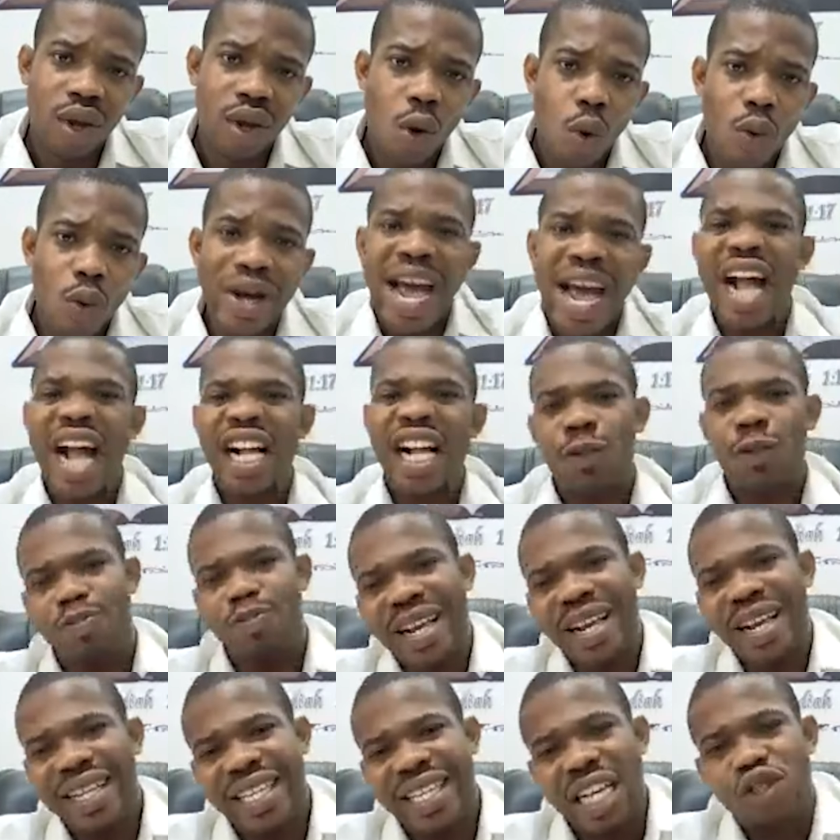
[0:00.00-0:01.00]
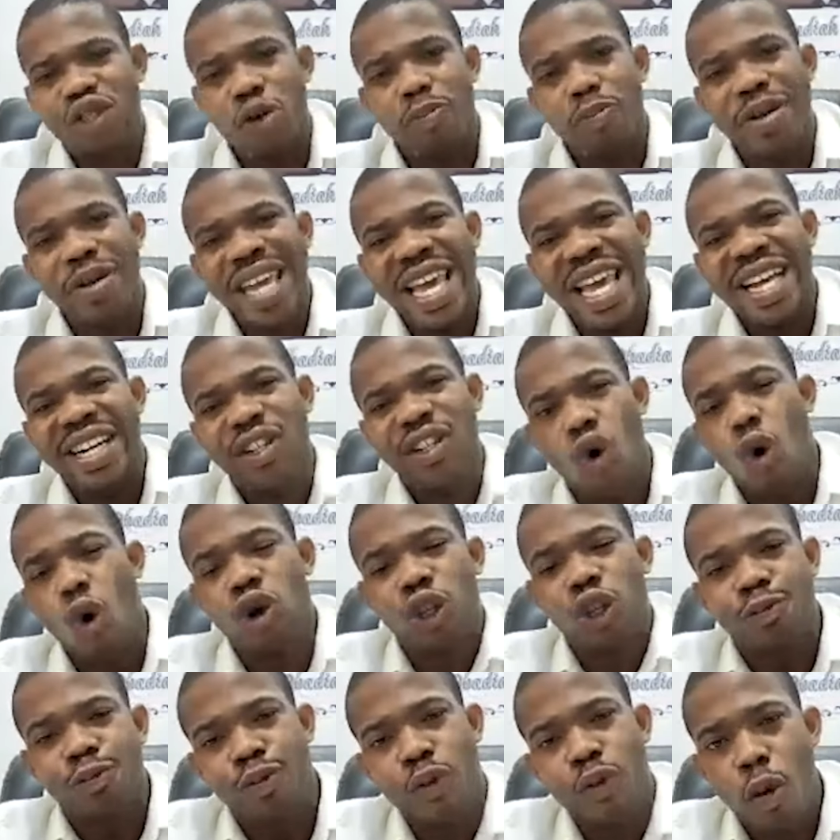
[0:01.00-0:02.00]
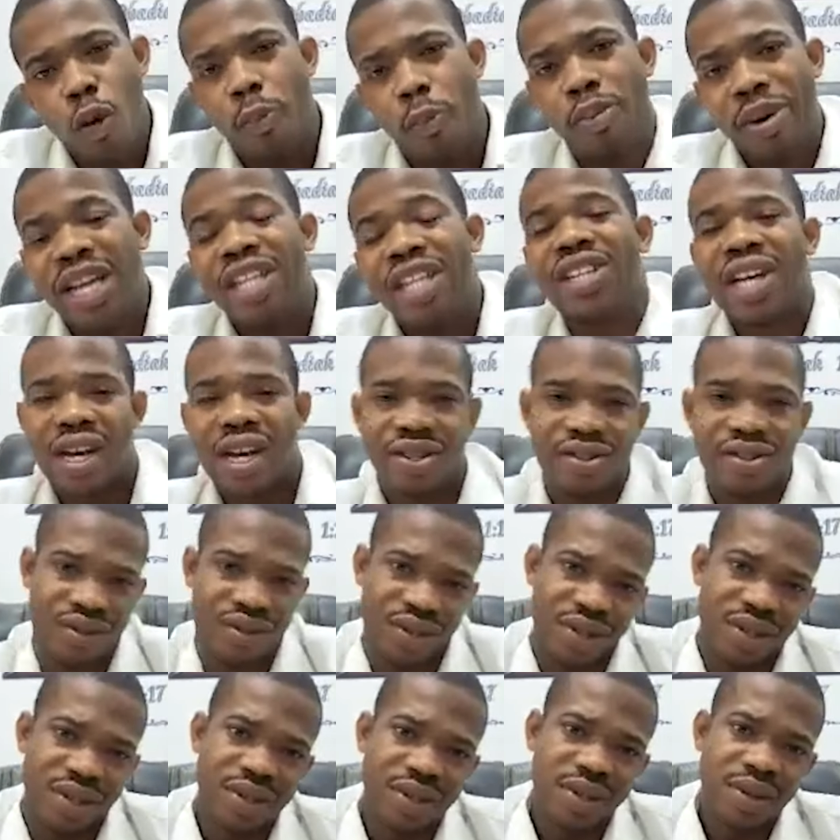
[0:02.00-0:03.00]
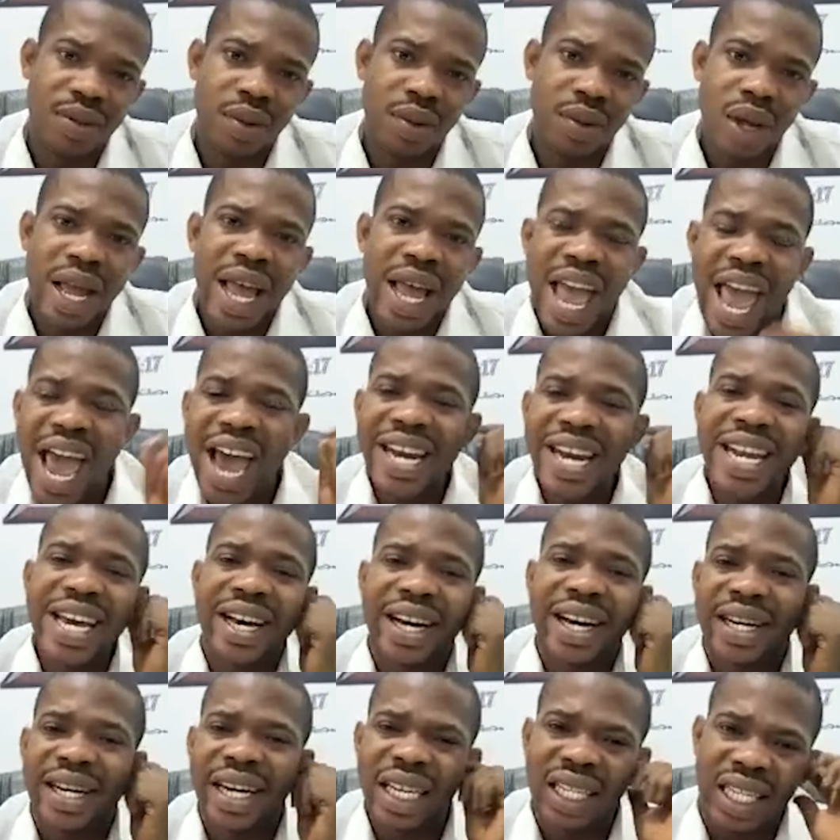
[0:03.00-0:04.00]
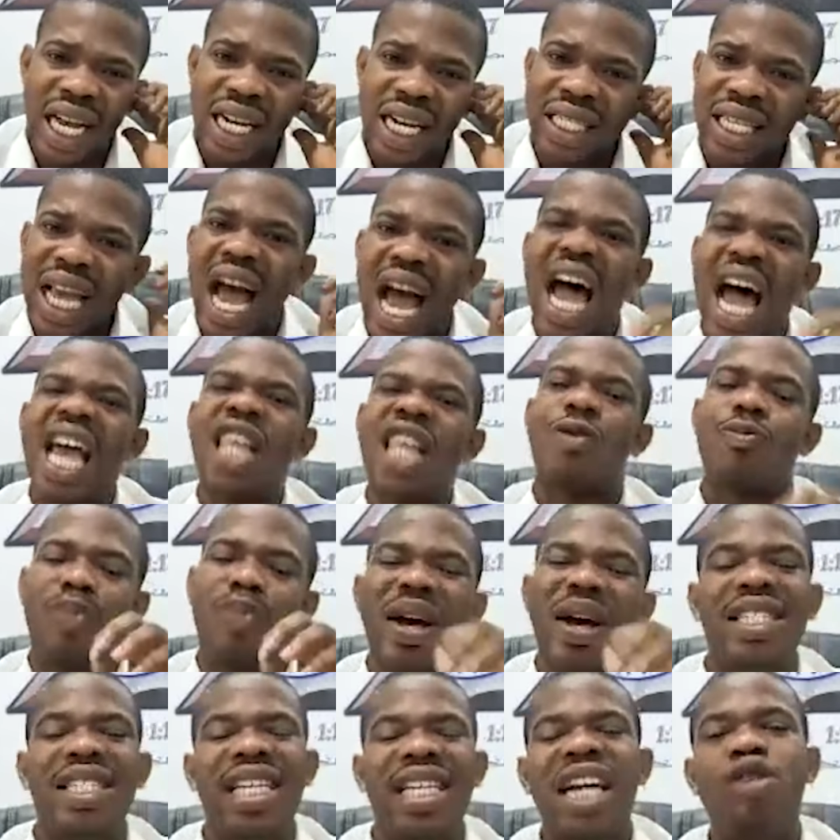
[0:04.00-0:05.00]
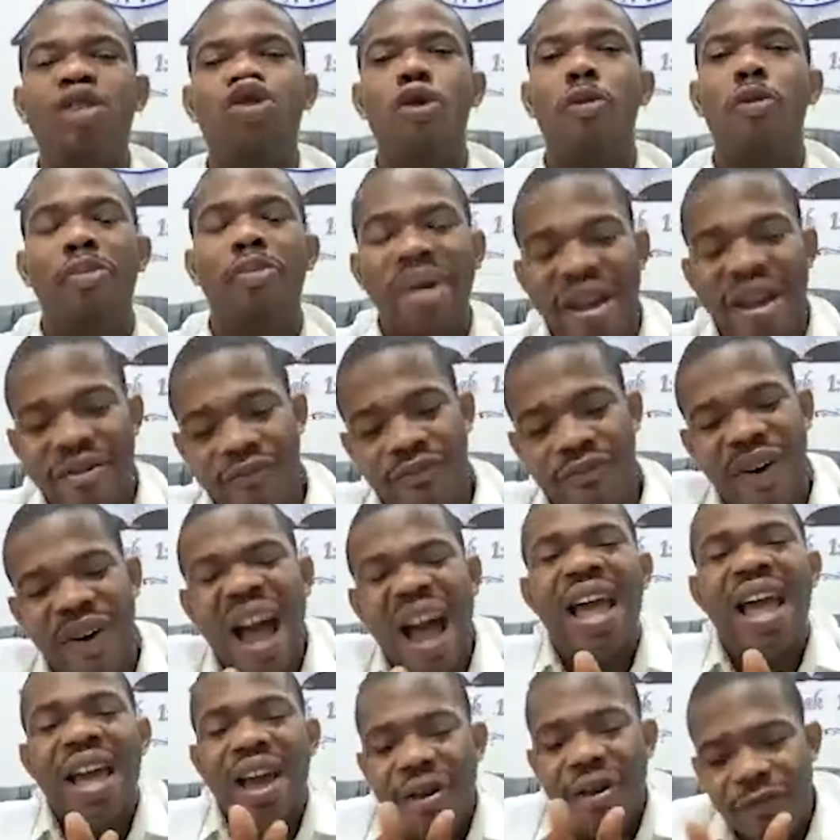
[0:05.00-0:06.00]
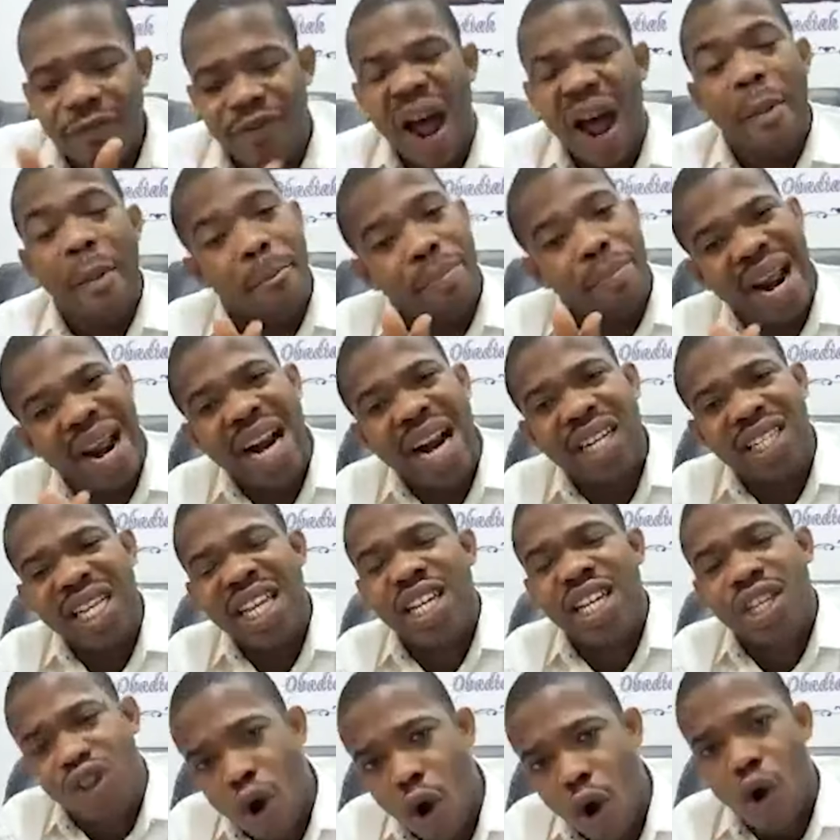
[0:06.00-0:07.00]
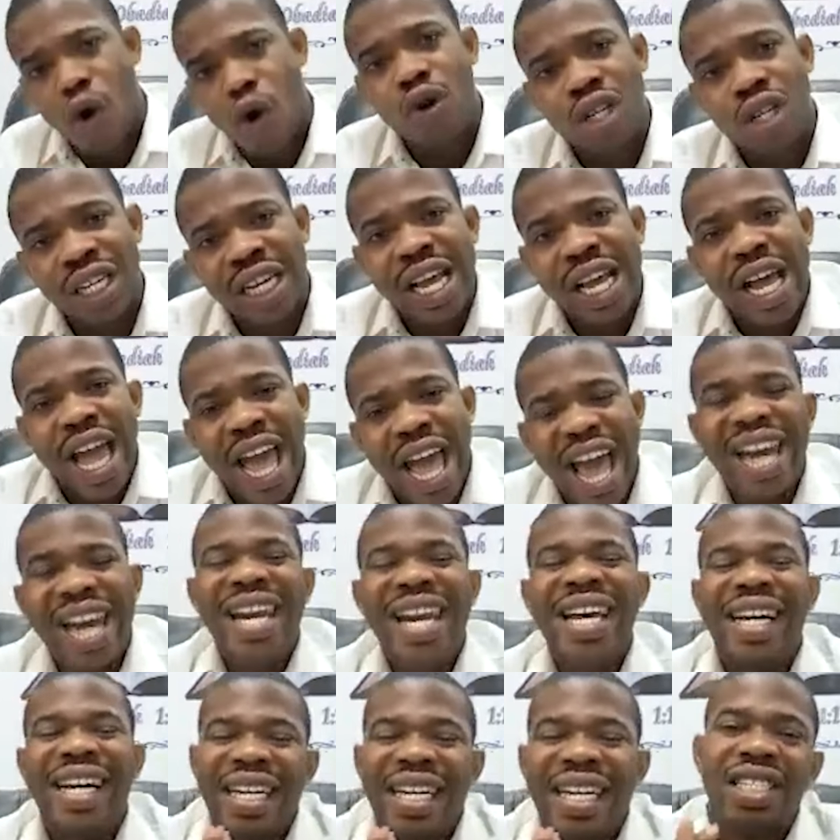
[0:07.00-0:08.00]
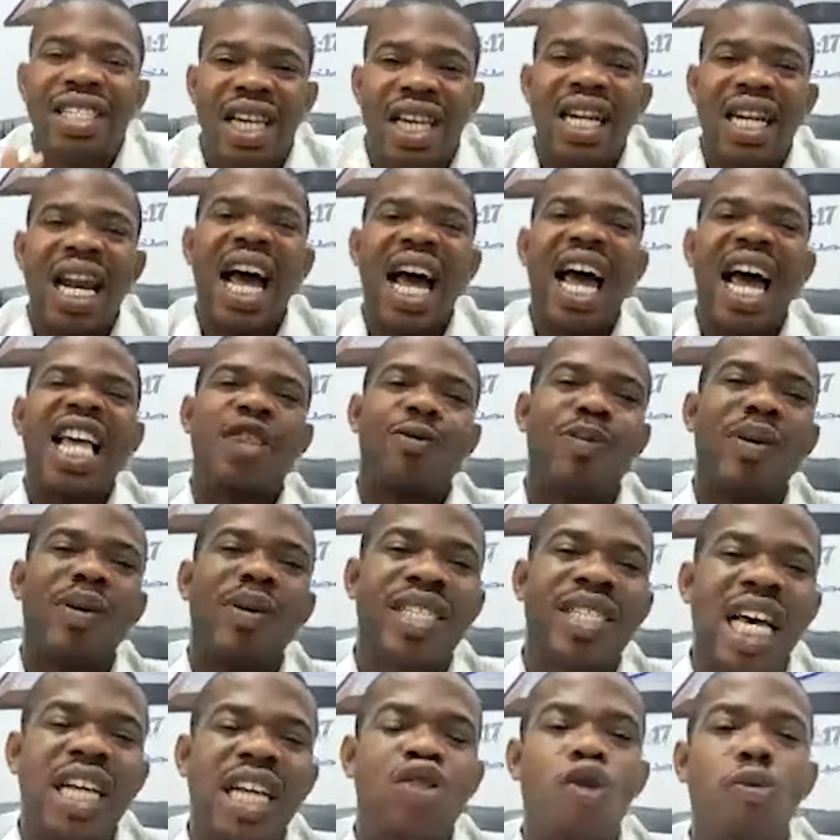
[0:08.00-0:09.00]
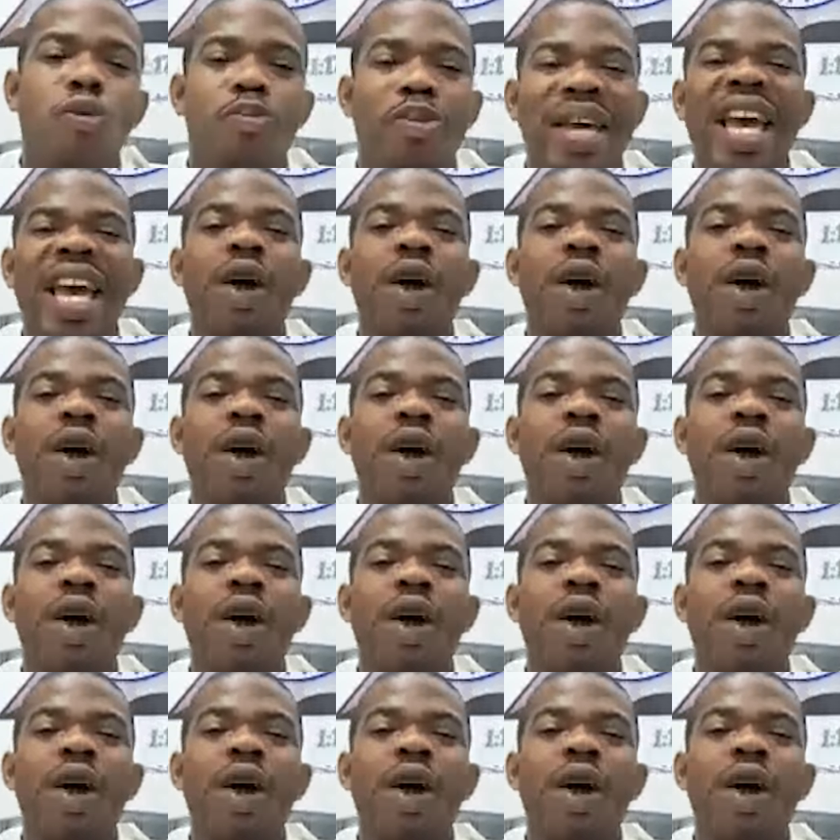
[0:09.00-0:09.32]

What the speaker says: We are expected to be a gospel preachers. Any Christians are expected to be vibrant in God. Any Christian are expected to be a